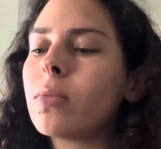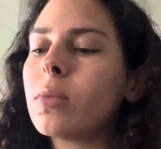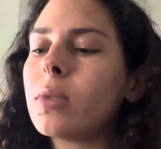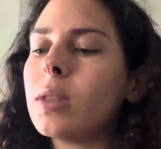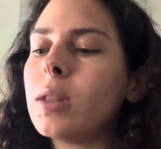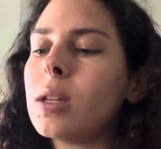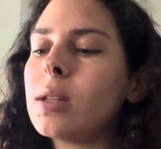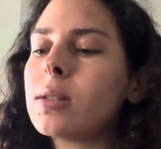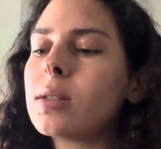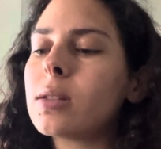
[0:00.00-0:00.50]

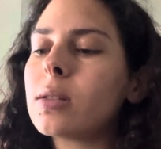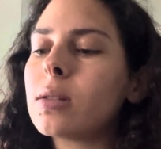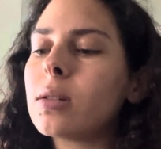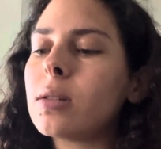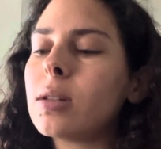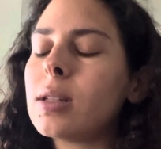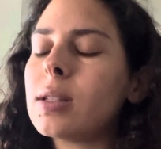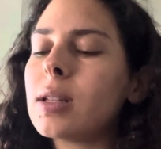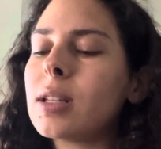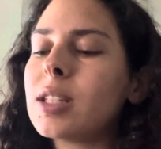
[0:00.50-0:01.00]
these
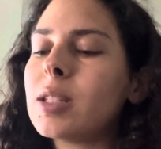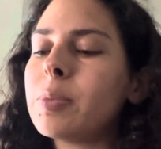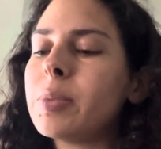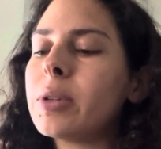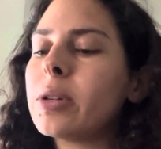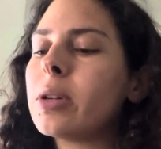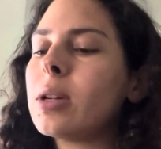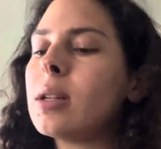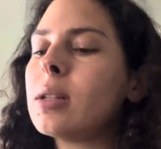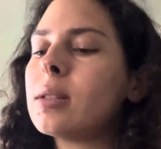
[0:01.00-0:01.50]
these
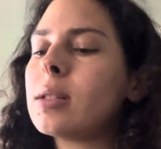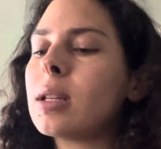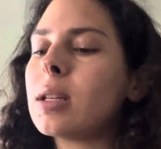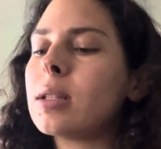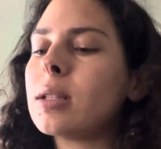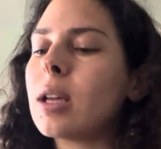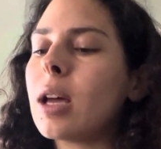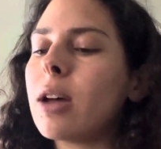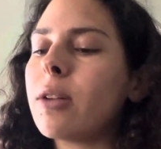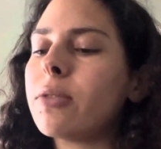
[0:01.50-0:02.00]

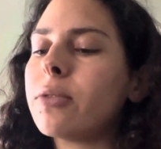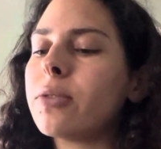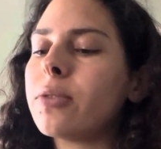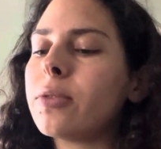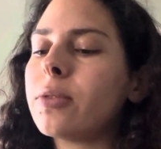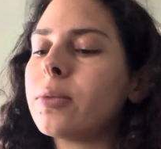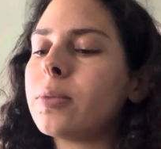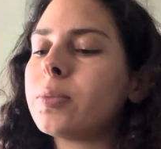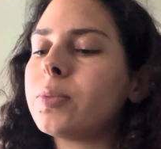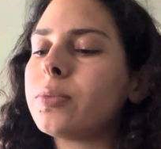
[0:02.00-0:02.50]
experiences have
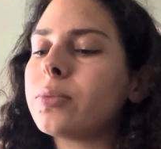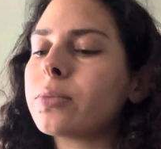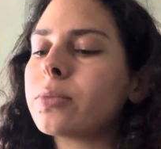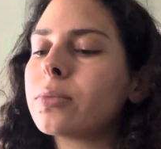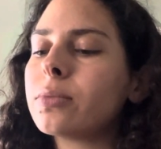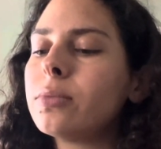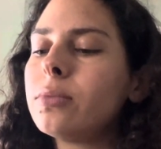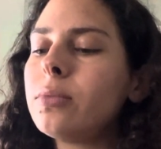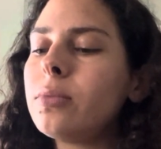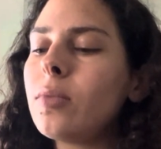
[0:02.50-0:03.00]

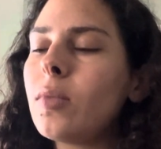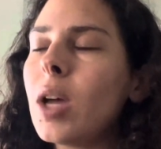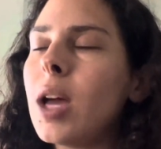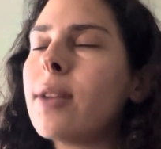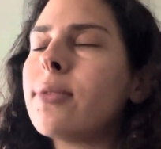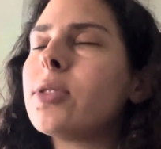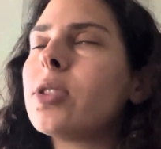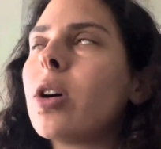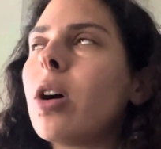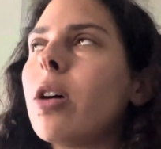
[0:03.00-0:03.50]

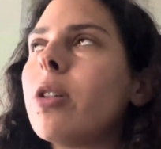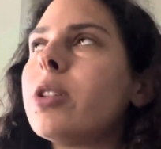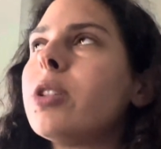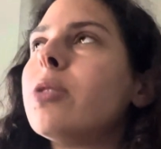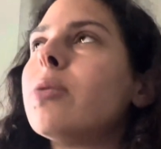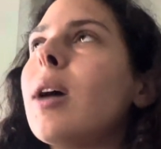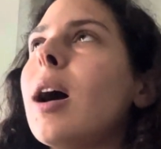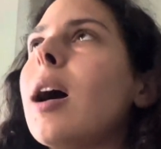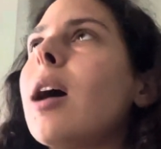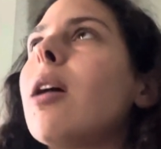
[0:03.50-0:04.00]
have taught
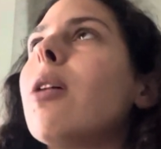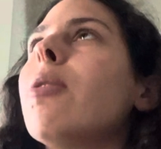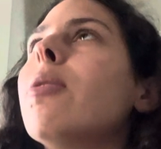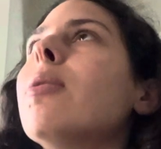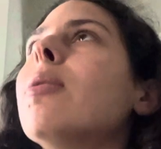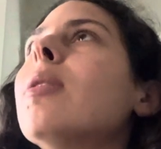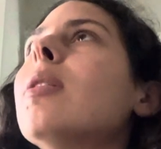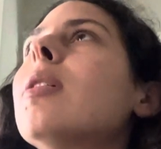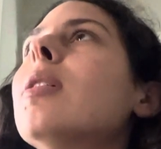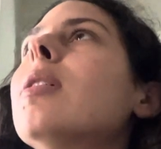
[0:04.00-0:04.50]
you
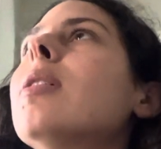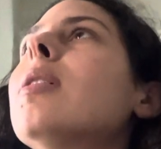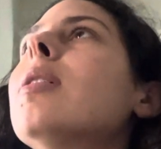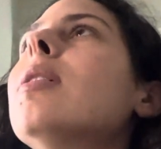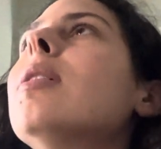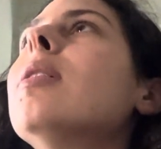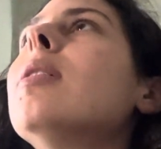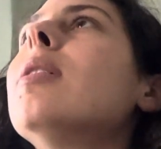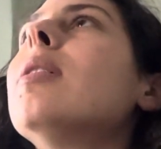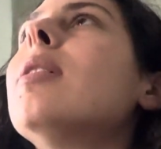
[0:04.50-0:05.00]
how
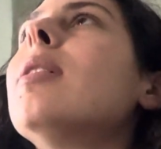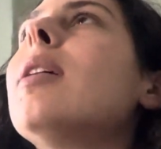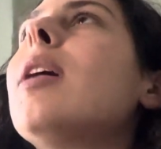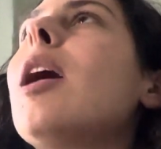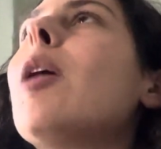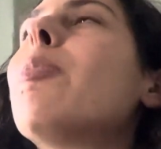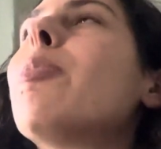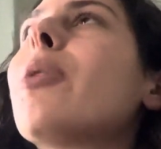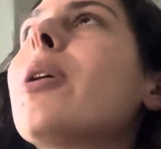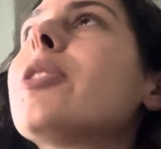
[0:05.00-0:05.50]

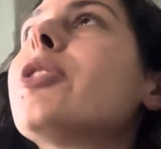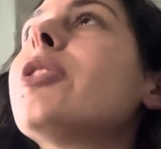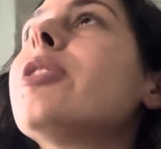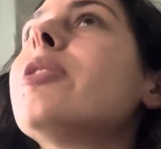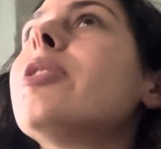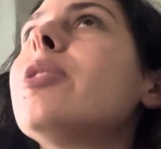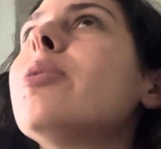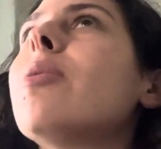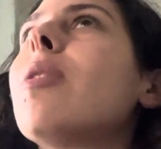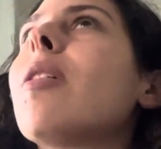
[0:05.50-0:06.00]
how
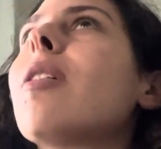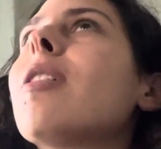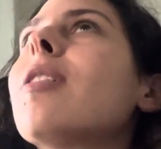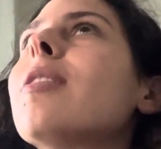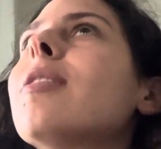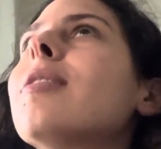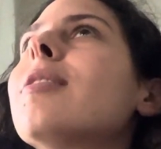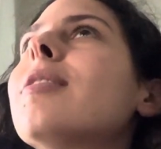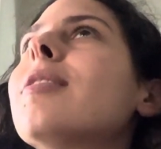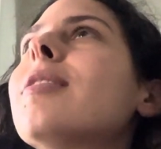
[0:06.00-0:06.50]
precious you are.
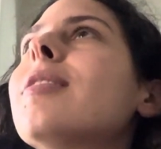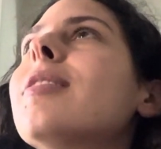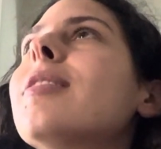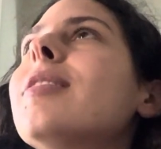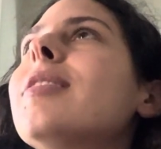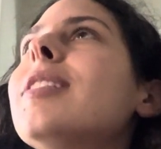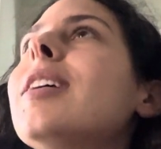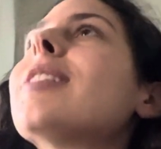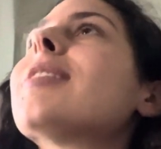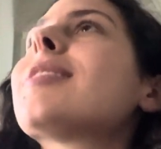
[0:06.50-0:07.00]

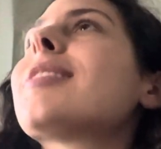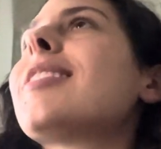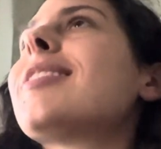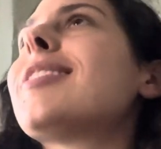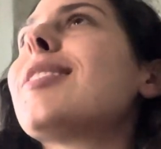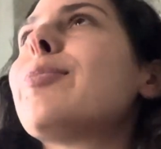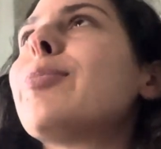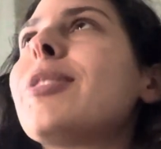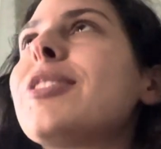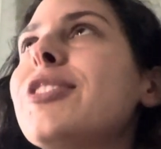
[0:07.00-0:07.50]
Yes, I
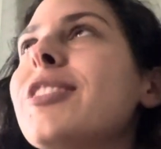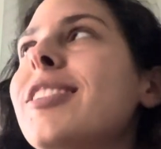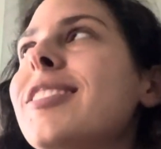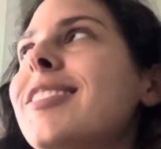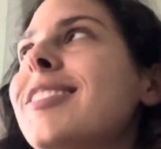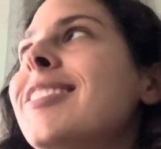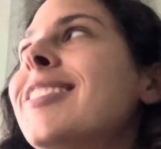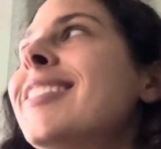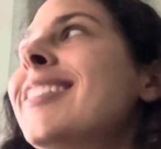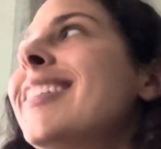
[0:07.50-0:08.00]
said
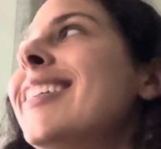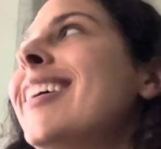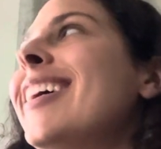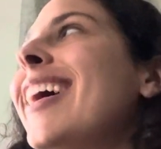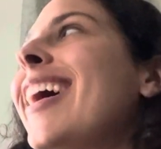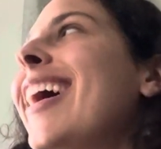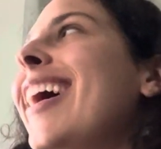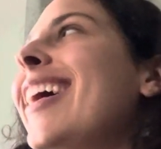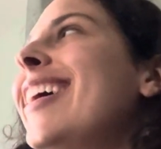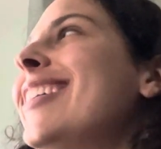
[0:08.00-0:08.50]
precious.
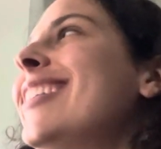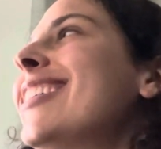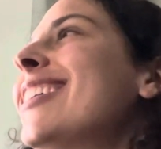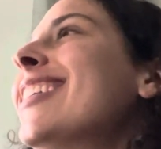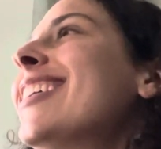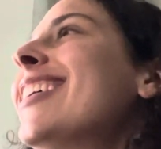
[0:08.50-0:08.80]
and,